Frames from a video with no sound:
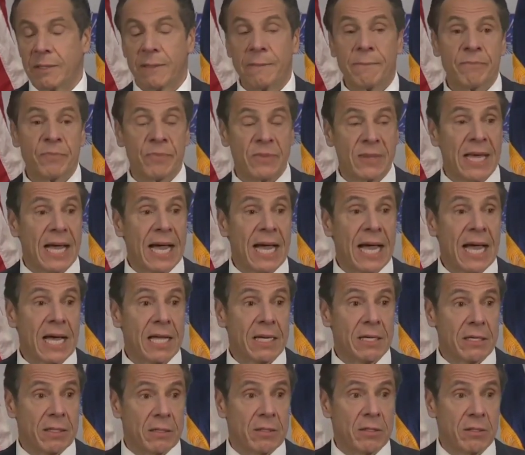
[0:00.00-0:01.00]
not
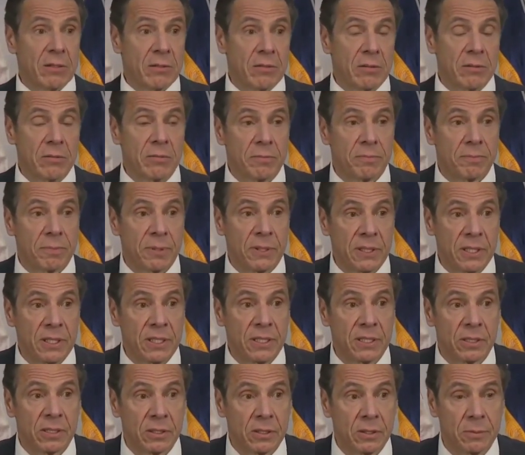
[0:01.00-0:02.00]

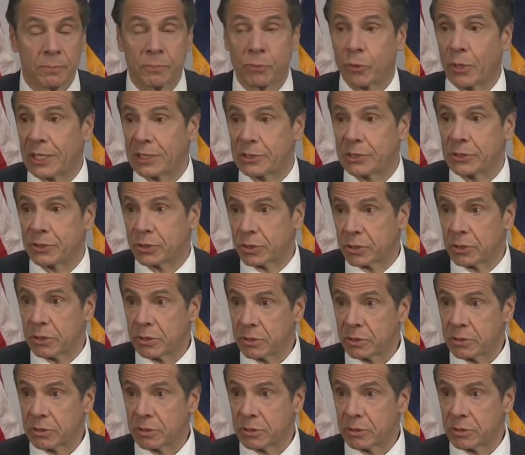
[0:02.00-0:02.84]
political pressure